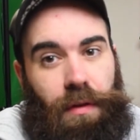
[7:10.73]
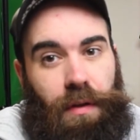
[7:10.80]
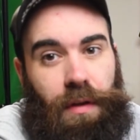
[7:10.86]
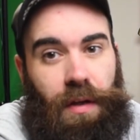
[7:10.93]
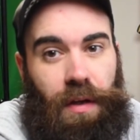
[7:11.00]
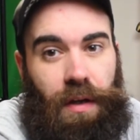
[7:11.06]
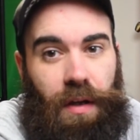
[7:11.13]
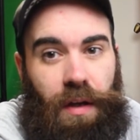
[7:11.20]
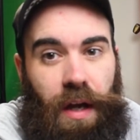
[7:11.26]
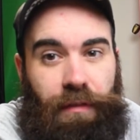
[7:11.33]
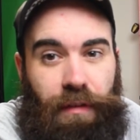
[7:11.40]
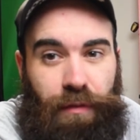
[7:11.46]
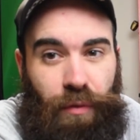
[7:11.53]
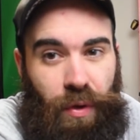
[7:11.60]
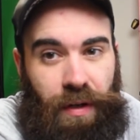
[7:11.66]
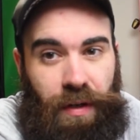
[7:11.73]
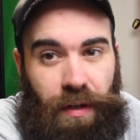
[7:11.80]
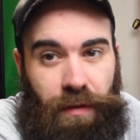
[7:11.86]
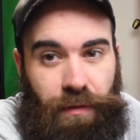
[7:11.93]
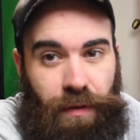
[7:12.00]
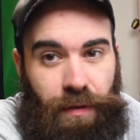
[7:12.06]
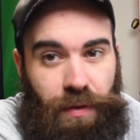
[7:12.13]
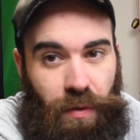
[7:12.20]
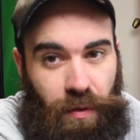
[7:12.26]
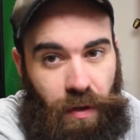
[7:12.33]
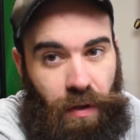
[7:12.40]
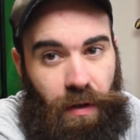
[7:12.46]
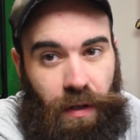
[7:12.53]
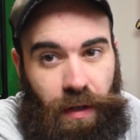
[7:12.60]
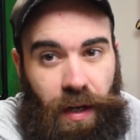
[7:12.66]
I've avoided it for so
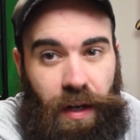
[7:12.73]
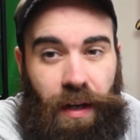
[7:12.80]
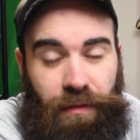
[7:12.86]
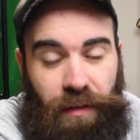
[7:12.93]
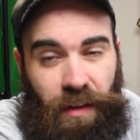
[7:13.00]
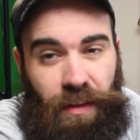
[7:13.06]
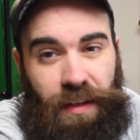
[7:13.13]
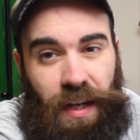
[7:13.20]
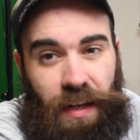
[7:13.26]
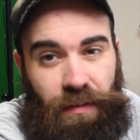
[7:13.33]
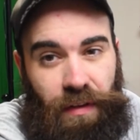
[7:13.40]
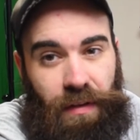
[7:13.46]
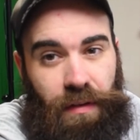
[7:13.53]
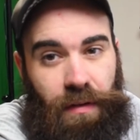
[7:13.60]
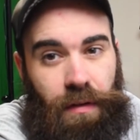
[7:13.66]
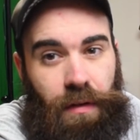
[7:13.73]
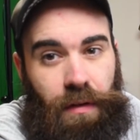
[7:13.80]
long, and I finally gave in,